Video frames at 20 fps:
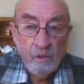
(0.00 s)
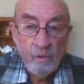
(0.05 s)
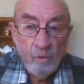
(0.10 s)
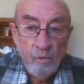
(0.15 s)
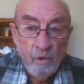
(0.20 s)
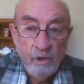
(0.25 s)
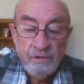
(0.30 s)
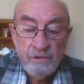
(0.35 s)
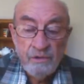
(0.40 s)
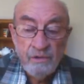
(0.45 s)

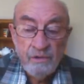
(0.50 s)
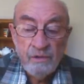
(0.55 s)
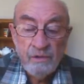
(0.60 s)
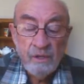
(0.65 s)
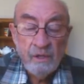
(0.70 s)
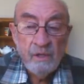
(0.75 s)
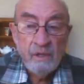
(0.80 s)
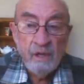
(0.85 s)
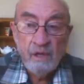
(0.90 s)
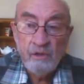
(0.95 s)
with
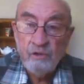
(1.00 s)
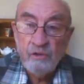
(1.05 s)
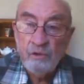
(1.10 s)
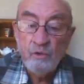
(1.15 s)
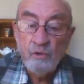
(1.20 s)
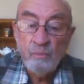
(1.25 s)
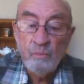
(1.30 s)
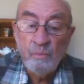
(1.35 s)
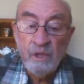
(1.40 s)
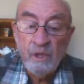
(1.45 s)
and
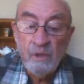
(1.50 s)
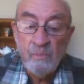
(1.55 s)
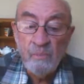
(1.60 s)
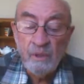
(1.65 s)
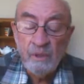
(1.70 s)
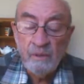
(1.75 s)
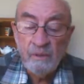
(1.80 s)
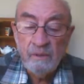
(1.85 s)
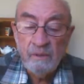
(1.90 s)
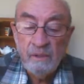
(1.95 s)
through
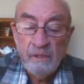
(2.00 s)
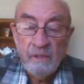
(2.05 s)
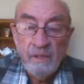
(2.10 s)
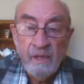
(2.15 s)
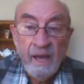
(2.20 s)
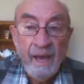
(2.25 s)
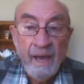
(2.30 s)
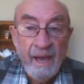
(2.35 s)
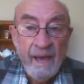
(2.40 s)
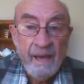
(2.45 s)
people
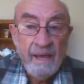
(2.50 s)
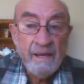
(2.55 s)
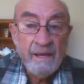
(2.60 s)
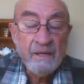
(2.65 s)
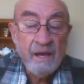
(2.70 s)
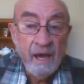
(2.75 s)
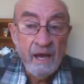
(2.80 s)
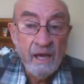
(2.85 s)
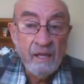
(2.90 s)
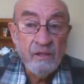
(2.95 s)
and
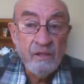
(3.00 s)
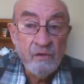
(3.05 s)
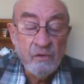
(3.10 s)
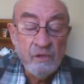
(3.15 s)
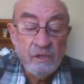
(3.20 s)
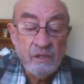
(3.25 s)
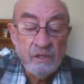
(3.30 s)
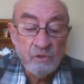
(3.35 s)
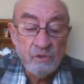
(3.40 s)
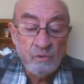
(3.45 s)
other
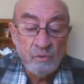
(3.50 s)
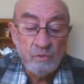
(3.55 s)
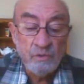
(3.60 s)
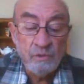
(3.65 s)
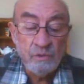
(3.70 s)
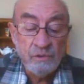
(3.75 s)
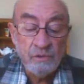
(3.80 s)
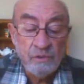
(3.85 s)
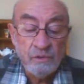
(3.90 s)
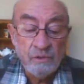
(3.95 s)

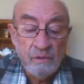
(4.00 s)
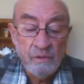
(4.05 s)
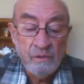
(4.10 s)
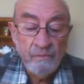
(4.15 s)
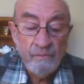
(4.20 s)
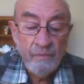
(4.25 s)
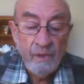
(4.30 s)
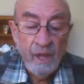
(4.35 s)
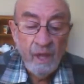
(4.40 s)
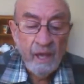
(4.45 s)
resources.
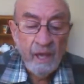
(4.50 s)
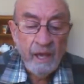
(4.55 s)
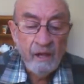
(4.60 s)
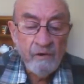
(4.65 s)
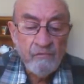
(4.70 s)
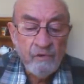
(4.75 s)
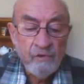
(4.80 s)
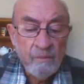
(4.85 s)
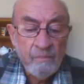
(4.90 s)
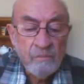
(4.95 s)
And
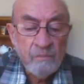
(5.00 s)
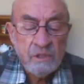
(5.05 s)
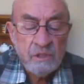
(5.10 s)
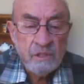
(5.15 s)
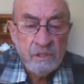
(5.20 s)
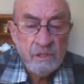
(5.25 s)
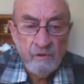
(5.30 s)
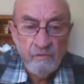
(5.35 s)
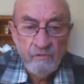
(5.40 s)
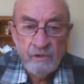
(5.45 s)
from this
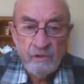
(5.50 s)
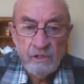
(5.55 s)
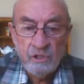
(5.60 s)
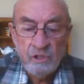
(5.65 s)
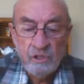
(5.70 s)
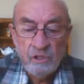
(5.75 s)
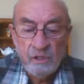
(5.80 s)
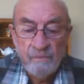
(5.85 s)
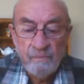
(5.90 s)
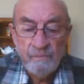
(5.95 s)

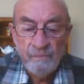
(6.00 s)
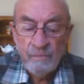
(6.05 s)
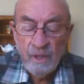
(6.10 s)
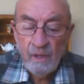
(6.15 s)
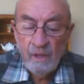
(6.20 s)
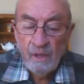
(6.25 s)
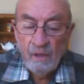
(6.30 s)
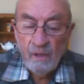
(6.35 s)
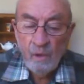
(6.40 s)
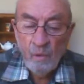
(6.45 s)
definition,
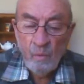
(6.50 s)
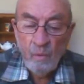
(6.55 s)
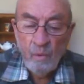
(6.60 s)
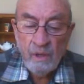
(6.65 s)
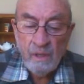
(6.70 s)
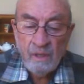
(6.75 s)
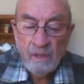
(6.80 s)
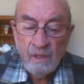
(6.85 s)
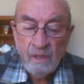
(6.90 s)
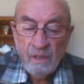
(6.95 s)

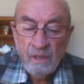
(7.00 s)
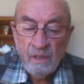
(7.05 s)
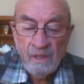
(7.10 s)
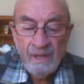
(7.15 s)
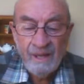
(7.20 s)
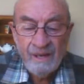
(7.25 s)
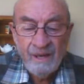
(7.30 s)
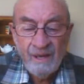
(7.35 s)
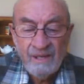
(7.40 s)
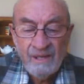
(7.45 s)
we
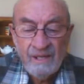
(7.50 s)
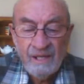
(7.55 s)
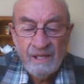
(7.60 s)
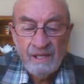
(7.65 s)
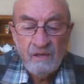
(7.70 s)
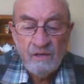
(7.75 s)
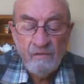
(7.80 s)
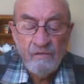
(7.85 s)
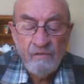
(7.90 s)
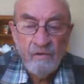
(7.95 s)
can
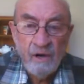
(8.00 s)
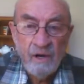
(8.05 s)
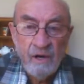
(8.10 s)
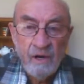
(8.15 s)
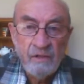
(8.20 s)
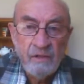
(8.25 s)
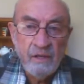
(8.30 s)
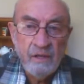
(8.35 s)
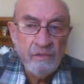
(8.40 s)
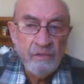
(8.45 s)
identify
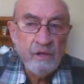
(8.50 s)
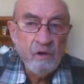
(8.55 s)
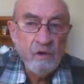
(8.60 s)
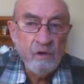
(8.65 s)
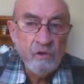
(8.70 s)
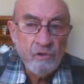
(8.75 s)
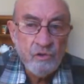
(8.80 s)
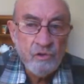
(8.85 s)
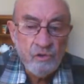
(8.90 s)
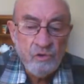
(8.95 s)
that there are
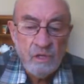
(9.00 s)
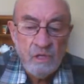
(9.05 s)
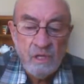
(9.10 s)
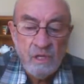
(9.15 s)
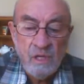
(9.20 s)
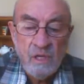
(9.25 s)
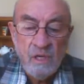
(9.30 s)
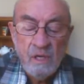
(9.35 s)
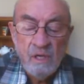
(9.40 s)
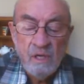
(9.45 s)

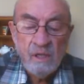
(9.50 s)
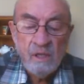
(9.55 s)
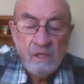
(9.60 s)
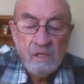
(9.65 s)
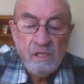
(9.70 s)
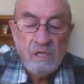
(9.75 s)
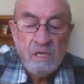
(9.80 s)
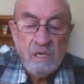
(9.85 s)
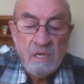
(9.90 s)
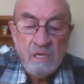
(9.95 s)
three
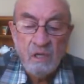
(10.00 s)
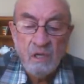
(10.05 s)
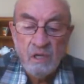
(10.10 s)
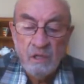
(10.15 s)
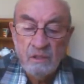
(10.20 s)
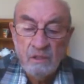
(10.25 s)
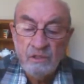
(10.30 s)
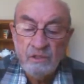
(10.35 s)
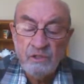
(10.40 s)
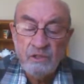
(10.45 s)
key
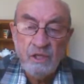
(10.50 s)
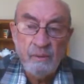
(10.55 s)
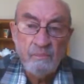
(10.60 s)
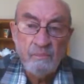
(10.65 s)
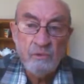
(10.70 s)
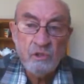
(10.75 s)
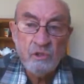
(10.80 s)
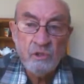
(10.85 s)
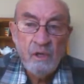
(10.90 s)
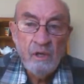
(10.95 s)

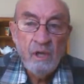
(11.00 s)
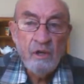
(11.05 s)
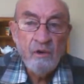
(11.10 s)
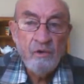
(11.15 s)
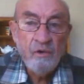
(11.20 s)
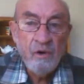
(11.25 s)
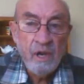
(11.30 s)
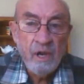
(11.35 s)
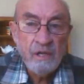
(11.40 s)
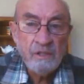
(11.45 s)
concepts
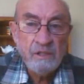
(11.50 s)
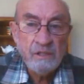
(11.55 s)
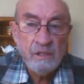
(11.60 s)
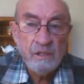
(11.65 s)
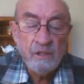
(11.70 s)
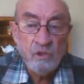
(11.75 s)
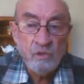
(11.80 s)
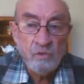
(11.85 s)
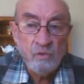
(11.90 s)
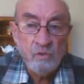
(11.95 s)

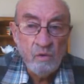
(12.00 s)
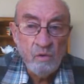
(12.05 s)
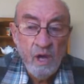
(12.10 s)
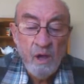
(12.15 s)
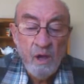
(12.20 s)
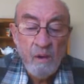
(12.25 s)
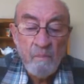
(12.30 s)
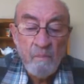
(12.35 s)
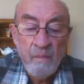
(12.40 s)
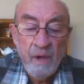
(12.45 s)
relating to
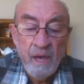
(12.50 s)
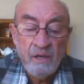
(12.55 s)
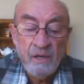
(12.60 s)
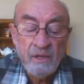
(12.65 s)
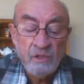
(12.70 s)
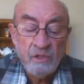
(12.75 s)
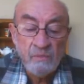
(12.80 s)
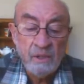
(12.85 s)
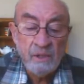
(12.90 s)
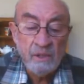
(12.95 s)

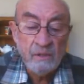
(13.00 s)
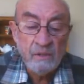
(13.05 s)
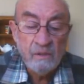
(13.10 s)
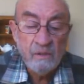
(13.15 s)
management.